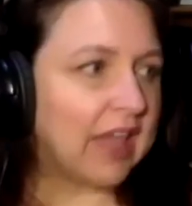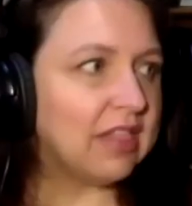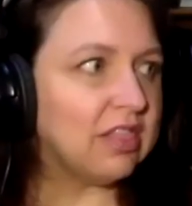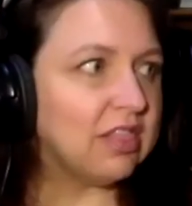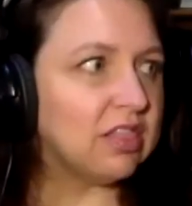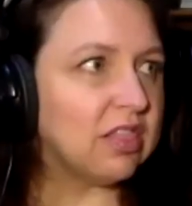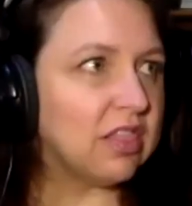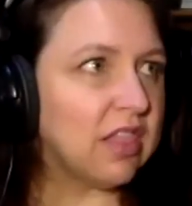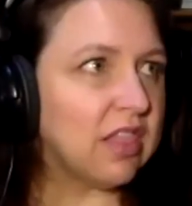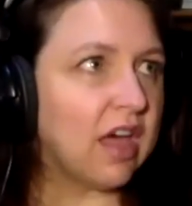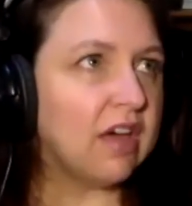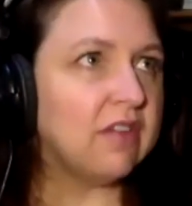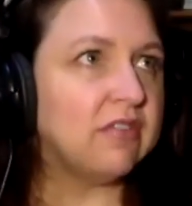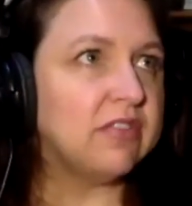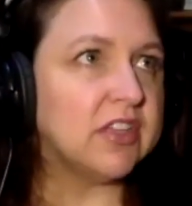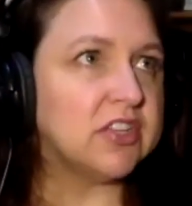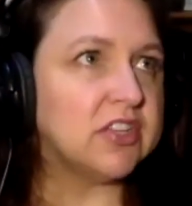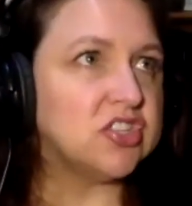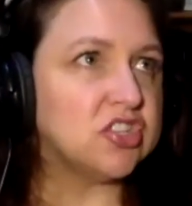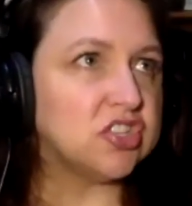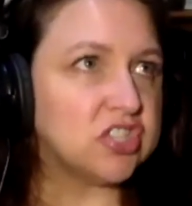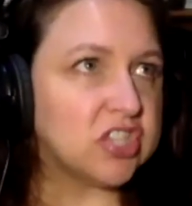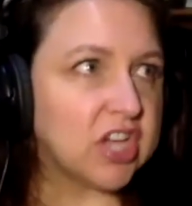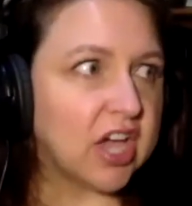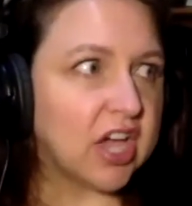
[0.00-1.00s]
love
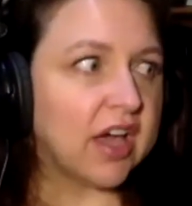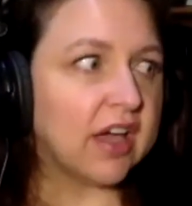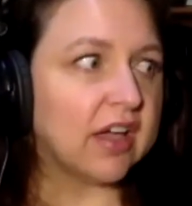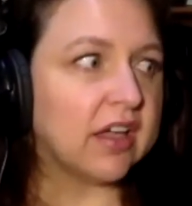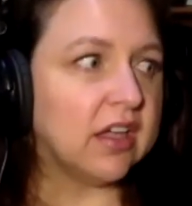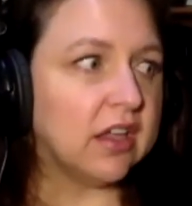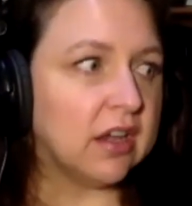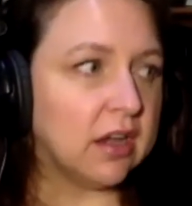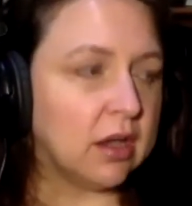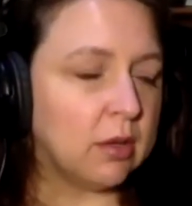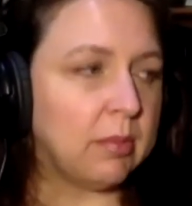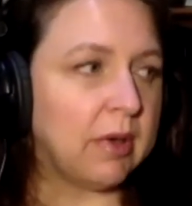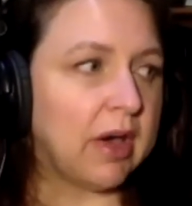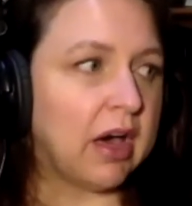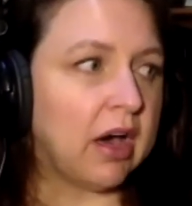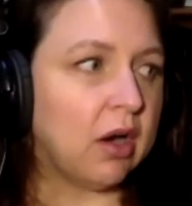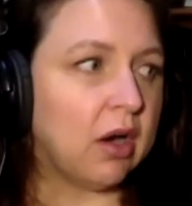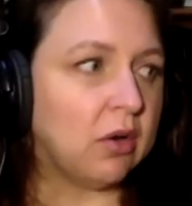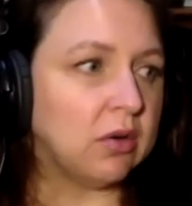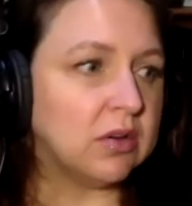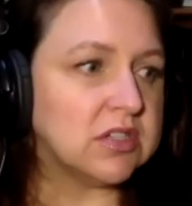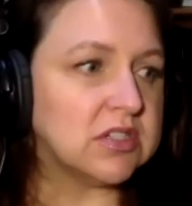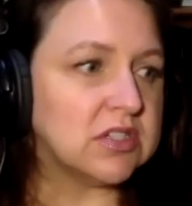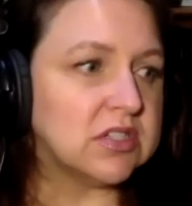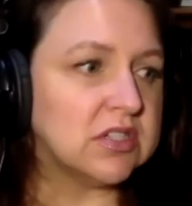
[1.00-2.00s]
that you're talking
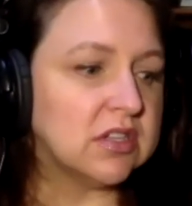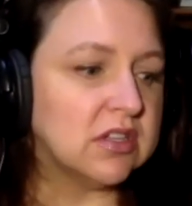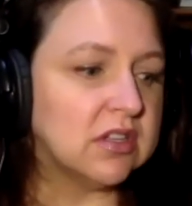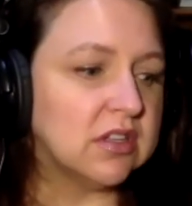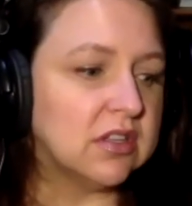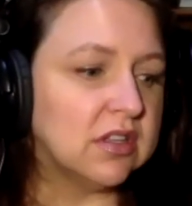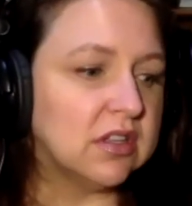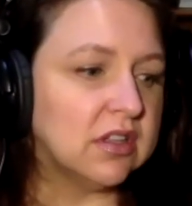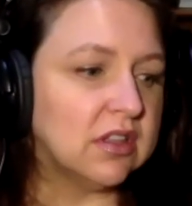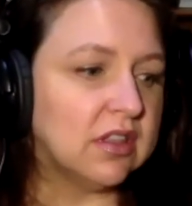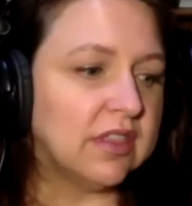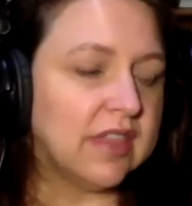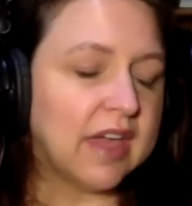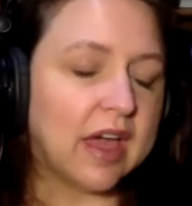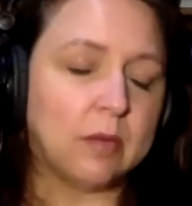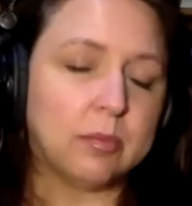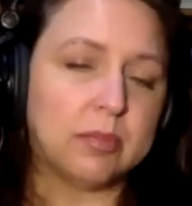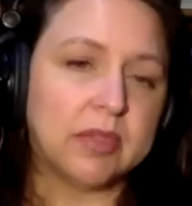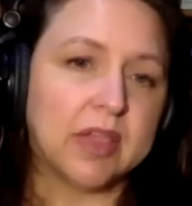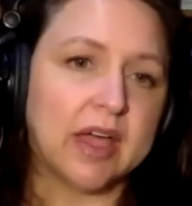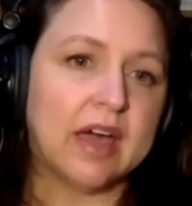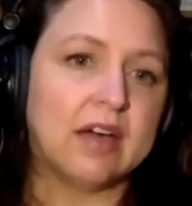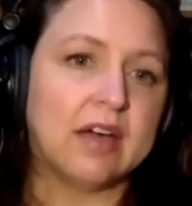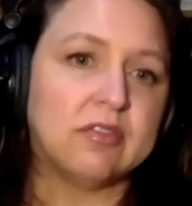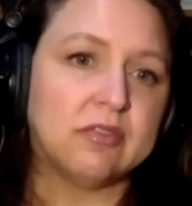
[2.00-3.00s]
about that
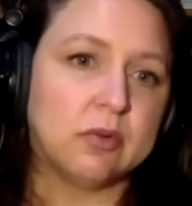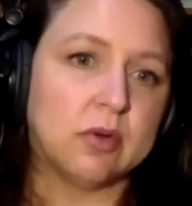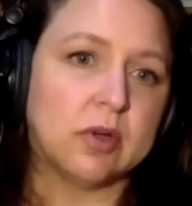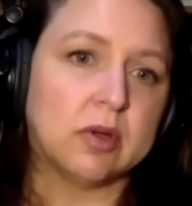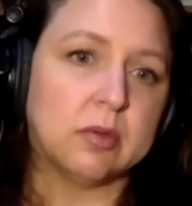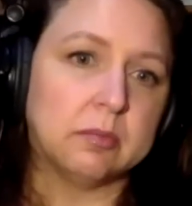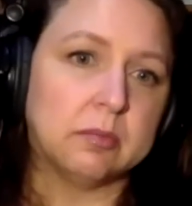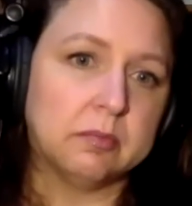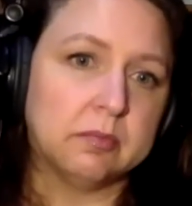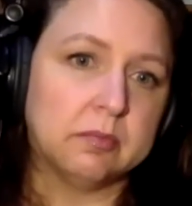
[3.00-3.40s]
platform.